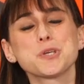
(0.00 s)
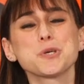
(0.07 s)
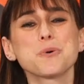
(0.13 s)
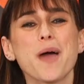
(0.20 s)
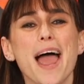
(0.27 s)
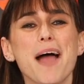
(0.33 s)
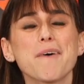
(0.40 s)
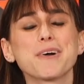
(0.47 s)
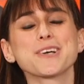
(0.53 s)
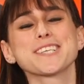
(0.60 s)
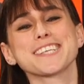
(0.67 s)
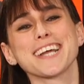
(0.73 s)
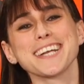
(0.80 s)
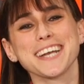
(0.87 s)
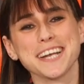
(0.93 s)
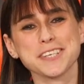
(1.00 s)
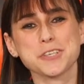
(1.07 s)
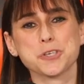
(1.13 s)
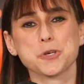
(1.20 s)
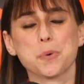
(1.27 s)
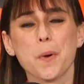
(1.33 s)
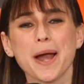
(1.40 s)
to our
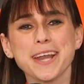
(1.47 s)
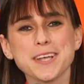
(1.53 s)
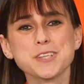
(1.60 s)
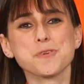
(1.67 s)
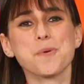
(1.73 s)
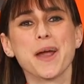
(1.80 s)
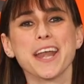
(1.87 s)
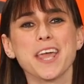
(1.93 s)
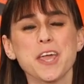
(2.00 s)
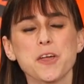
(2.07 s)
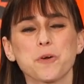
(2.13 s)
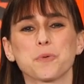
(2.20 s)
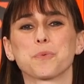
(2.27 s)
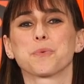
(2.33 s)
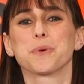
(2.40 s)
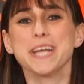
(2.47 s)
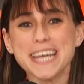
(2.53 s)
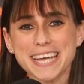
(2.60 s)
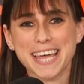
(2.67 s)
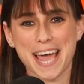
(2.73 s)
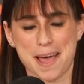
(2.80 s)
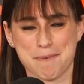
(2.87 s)
Sundance twenty twenty
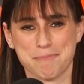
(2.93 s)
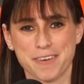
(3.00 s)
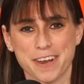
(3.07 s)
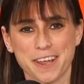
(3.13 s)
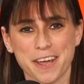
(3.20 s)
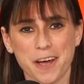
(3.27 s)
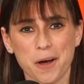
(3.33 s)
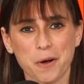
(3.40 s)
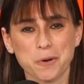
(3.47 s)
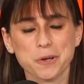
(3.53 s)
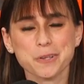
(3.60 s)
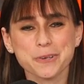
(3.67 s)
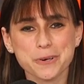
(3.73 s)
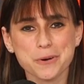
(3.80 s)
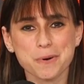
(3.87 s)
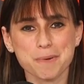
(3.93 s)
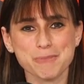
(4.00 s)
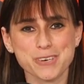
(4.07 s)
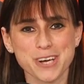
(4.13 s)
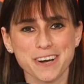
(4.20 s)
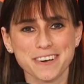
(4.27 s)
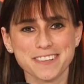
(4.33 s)
recap video. Look who I'm
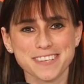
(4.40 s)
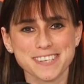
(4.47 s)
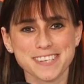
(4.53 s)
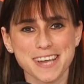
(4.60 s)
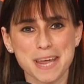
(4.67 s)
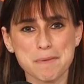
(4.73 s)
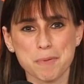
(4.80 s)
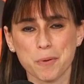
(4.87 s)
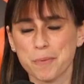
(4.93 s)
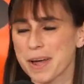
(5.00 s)
sharing this table